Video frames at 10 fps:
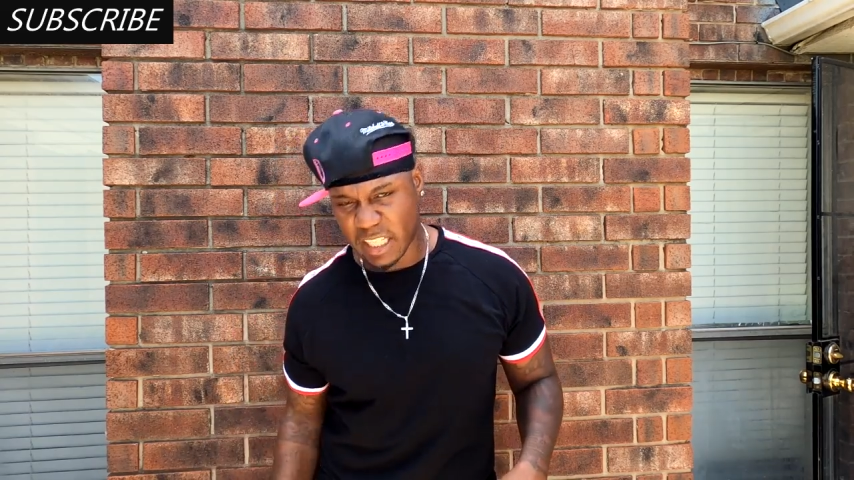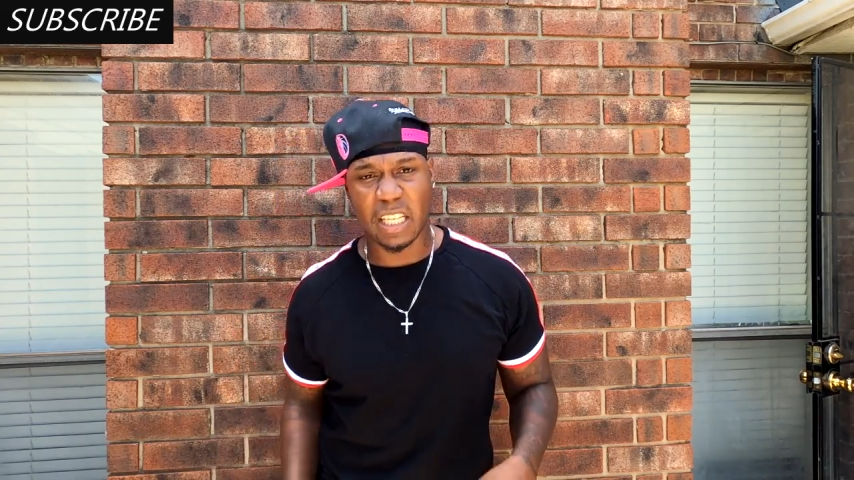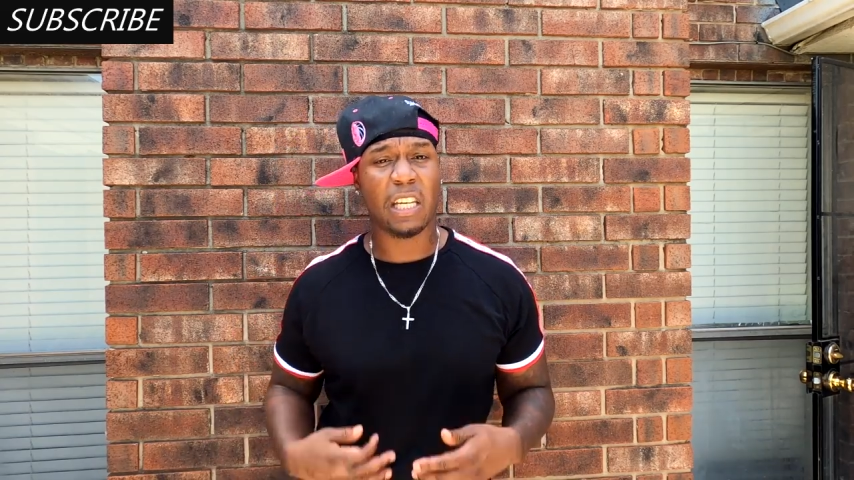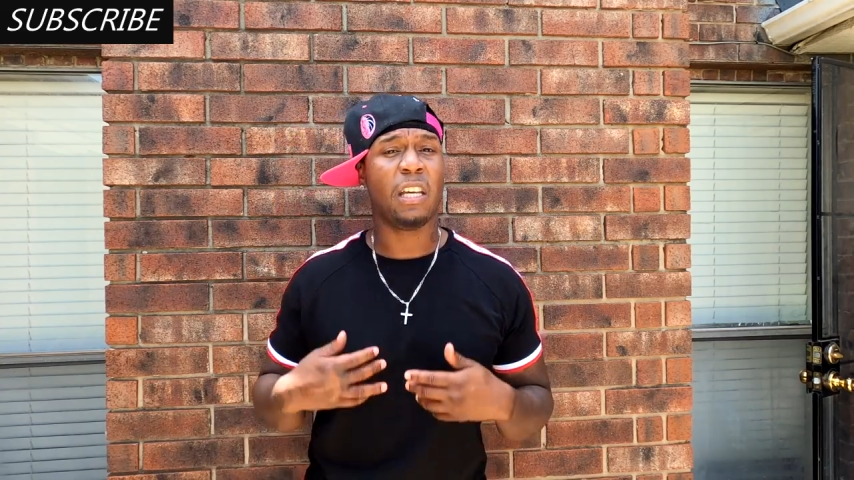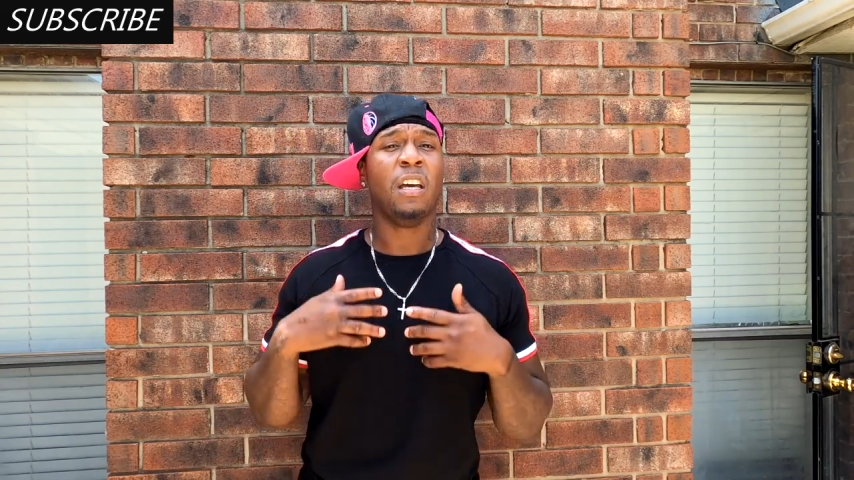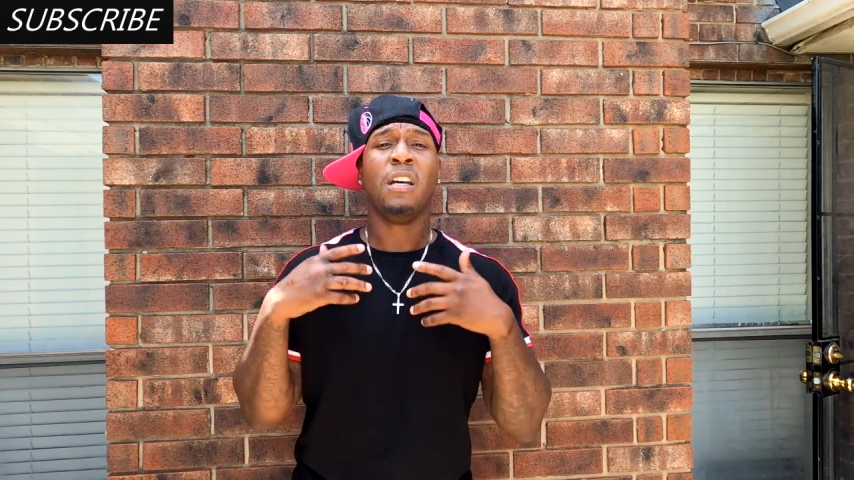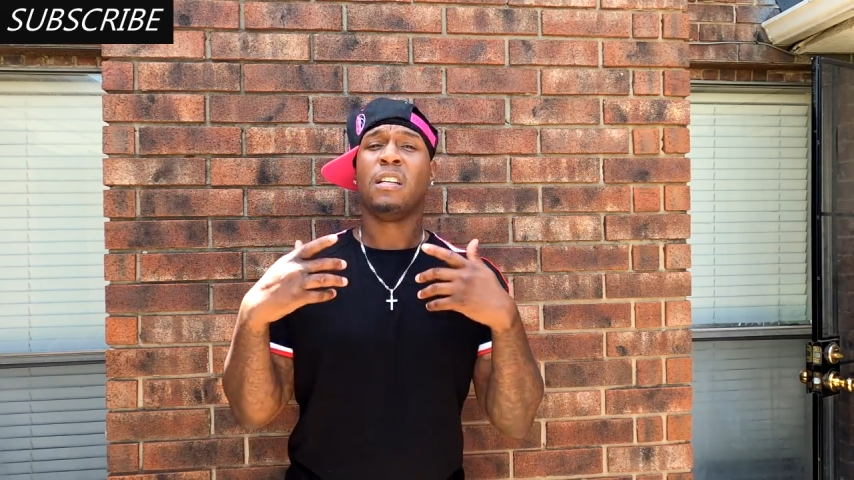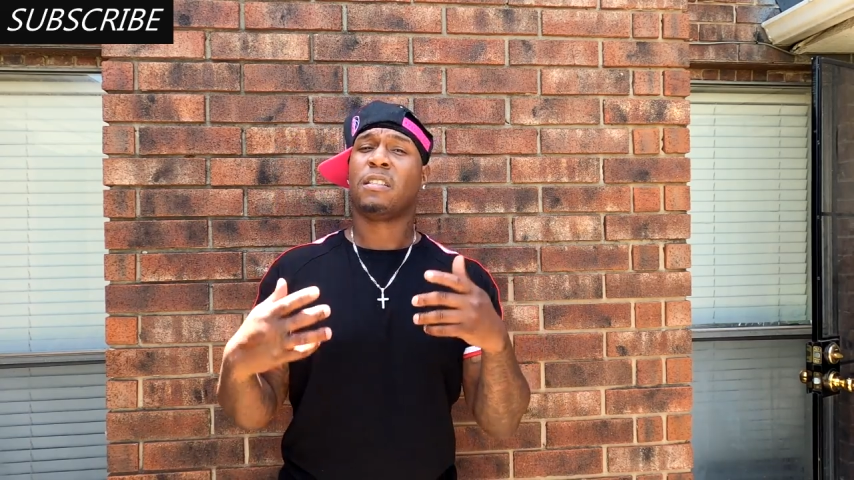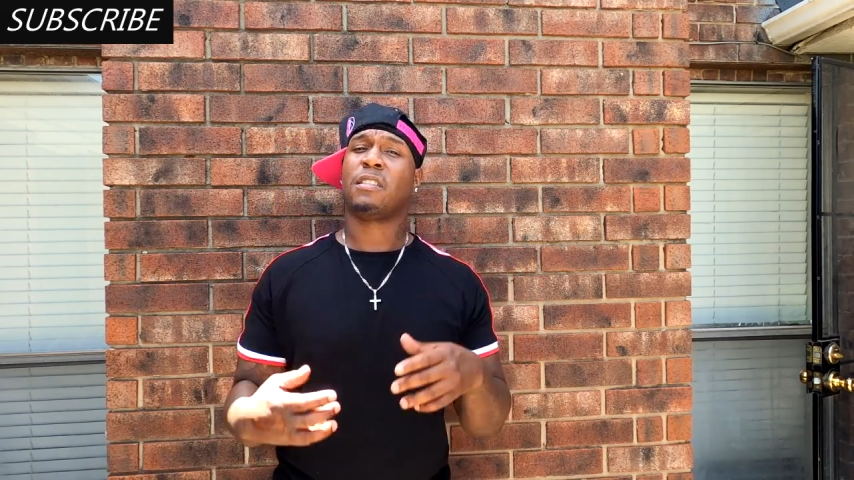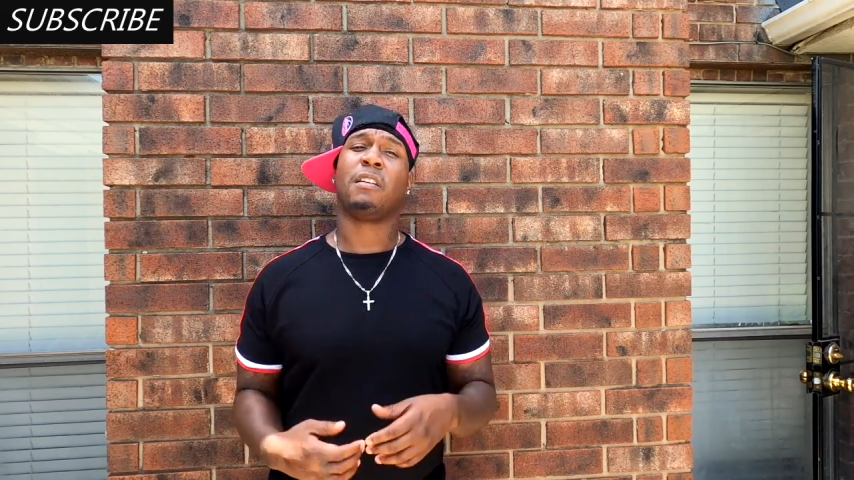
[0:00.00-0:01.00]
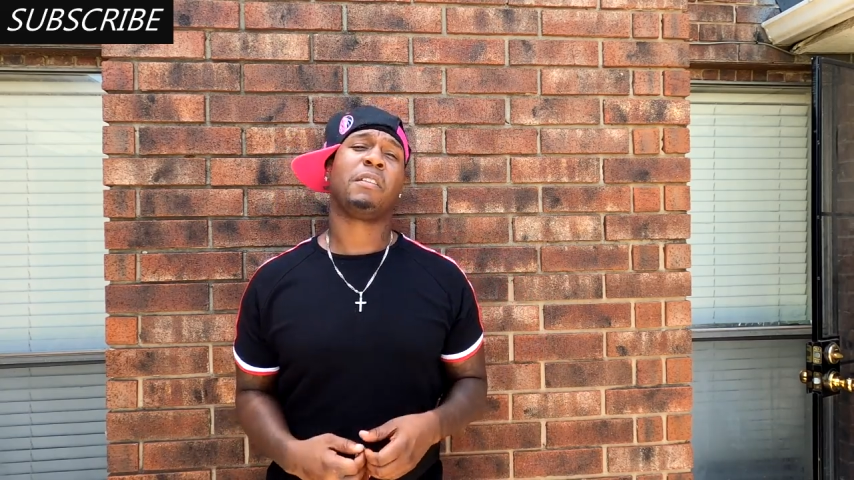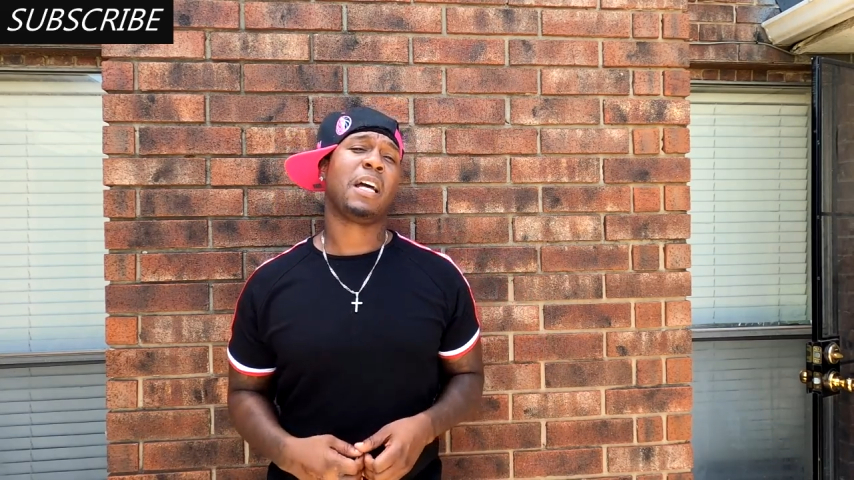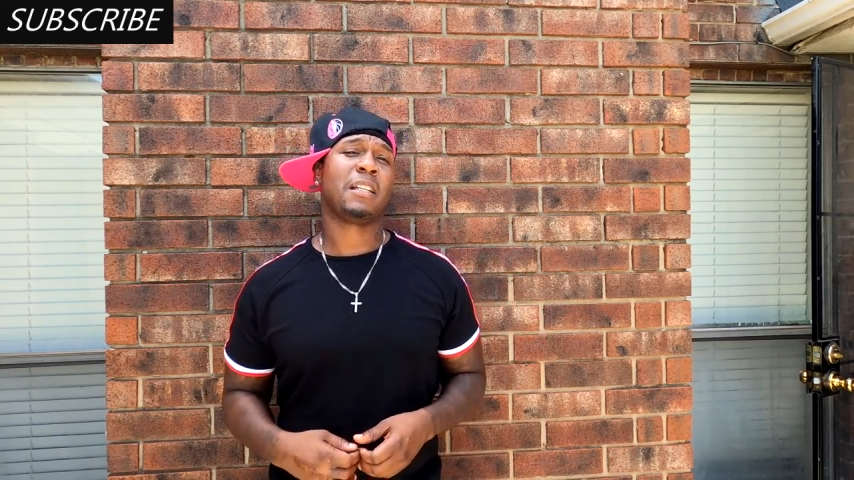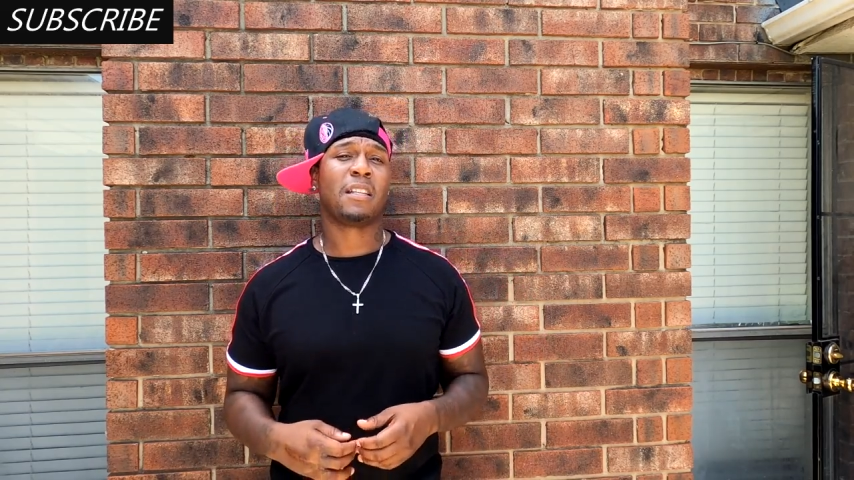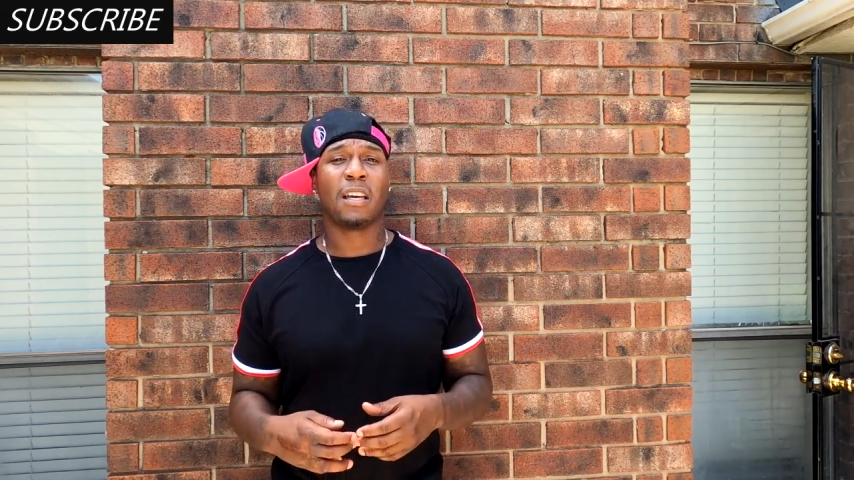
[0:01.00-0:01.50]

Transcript: knee, stuff like